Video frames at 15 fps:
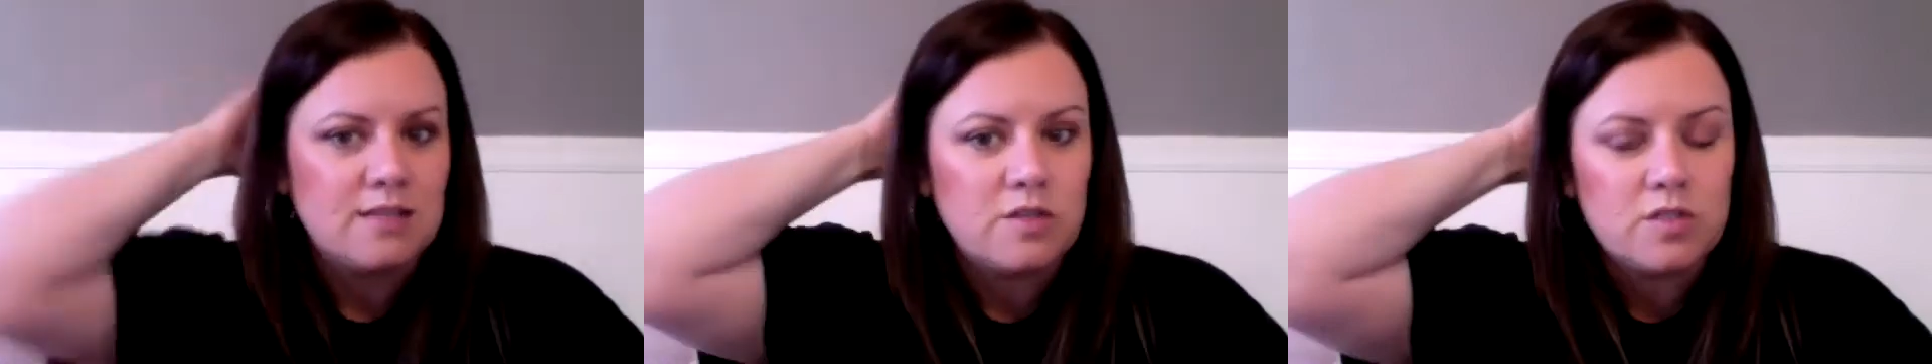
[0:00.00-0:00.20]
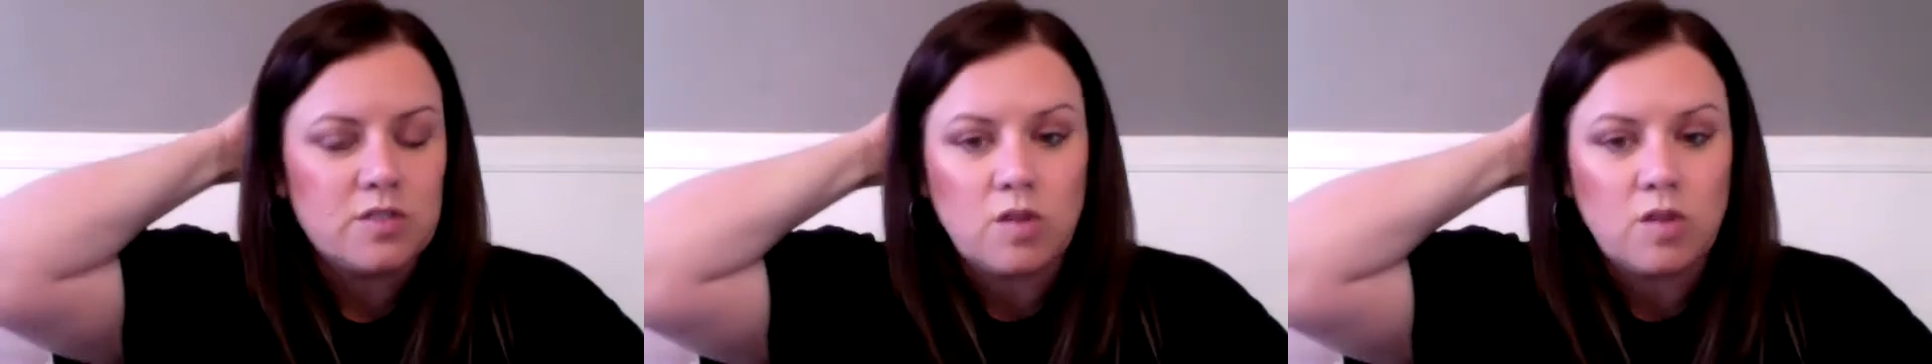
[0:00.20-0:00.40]

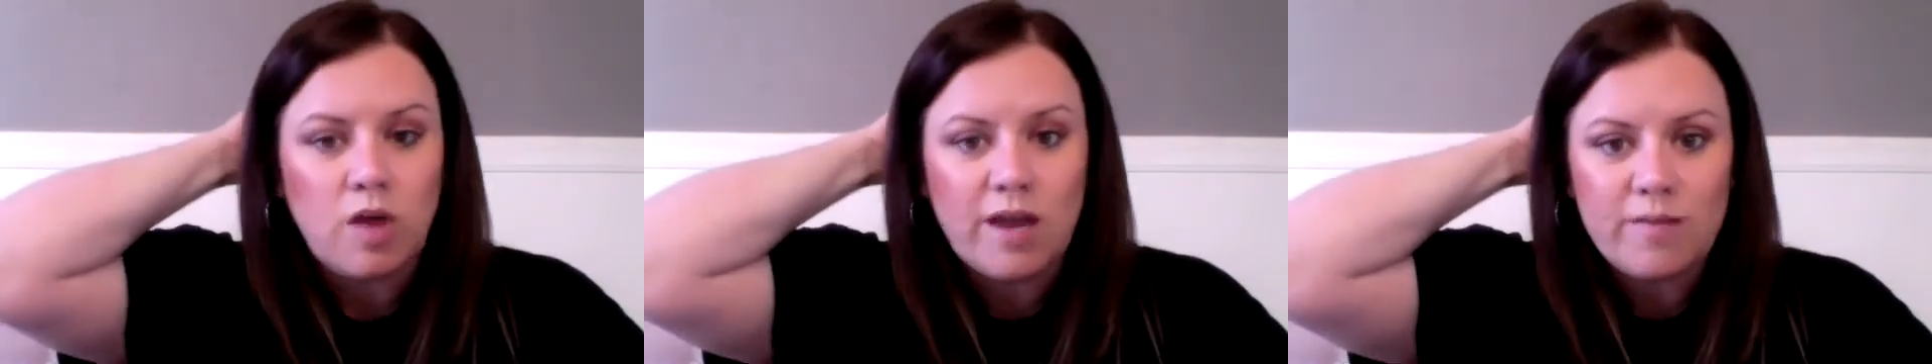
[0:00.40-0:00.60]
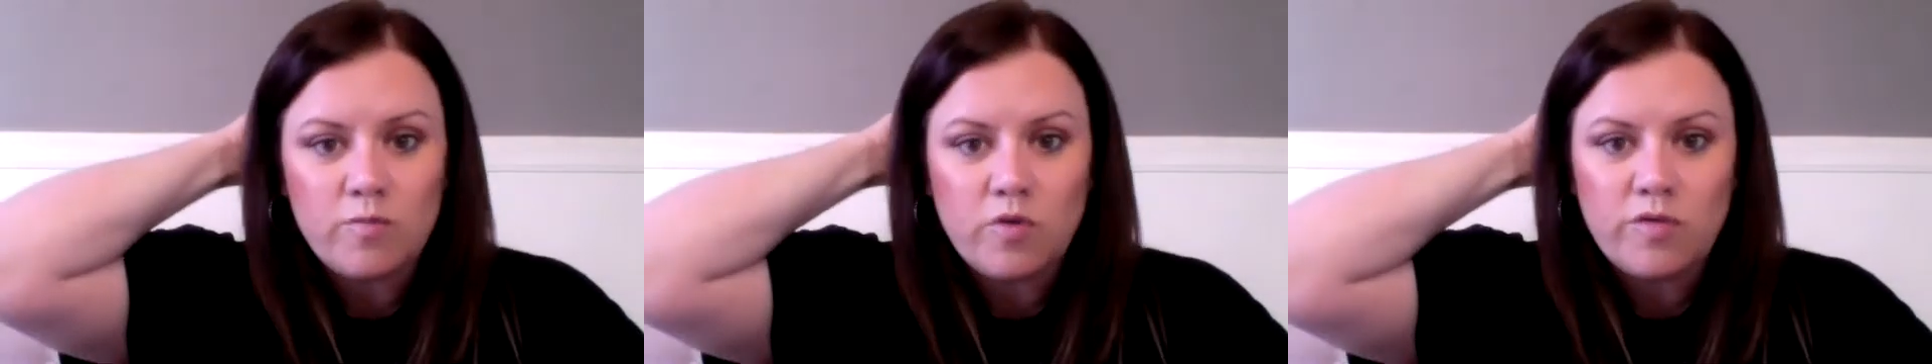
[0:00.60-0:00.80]
there's a
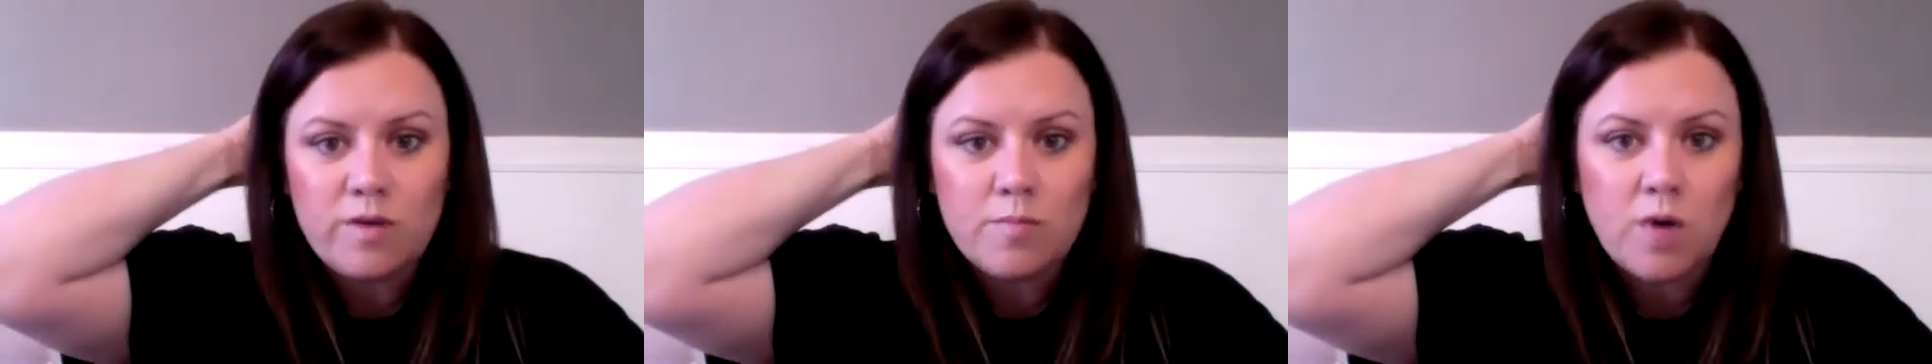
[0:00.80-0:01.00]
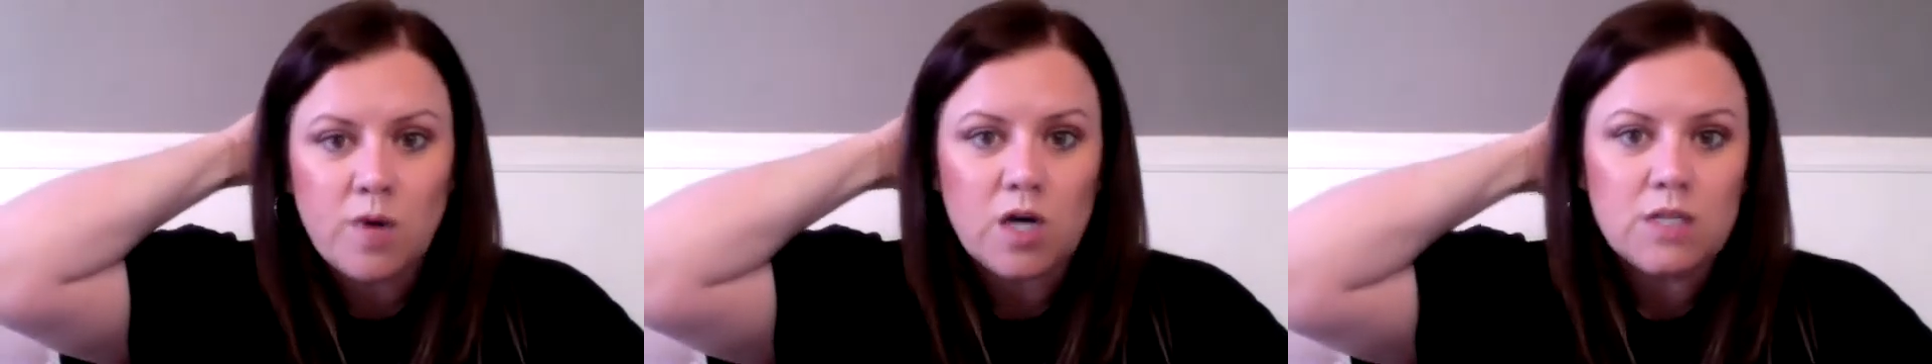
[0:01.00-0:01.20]
lot of
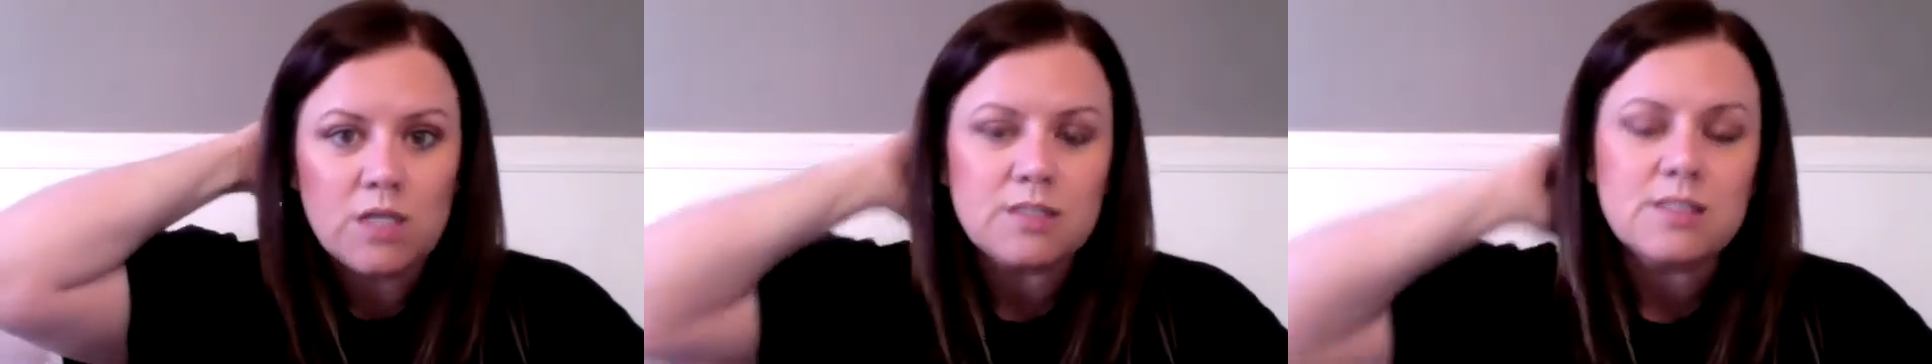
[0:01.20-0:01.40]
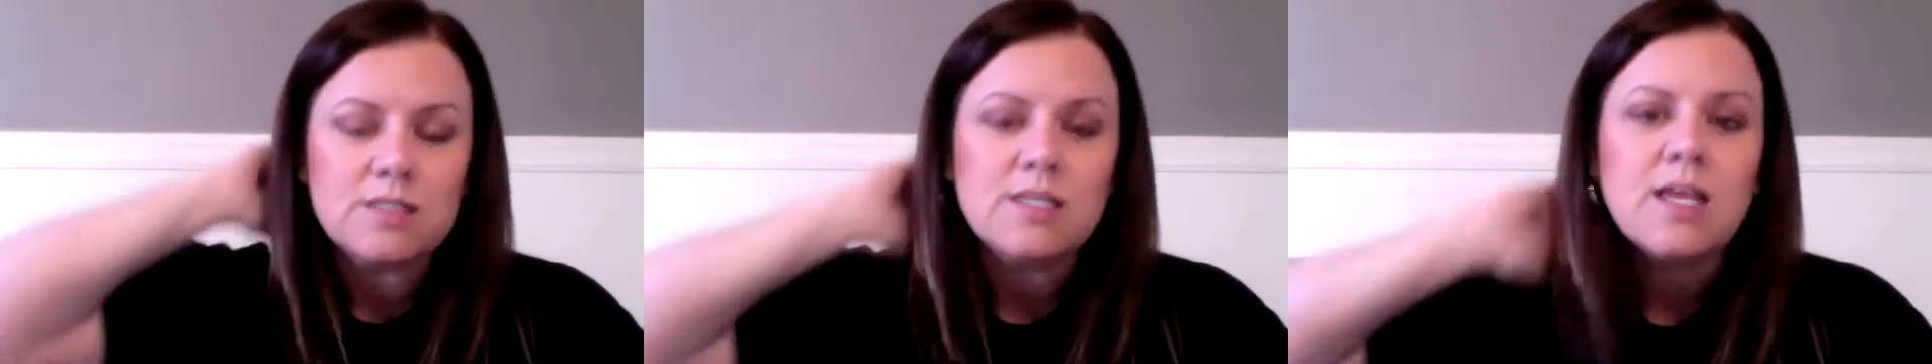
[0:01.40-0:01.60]
moving
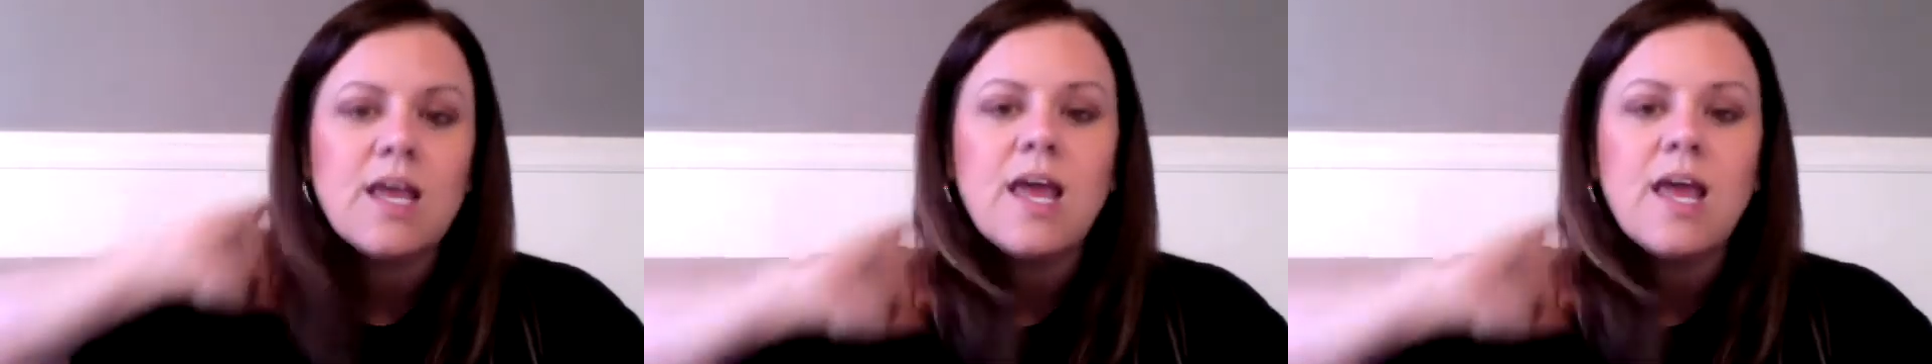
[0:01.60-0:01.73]
parts.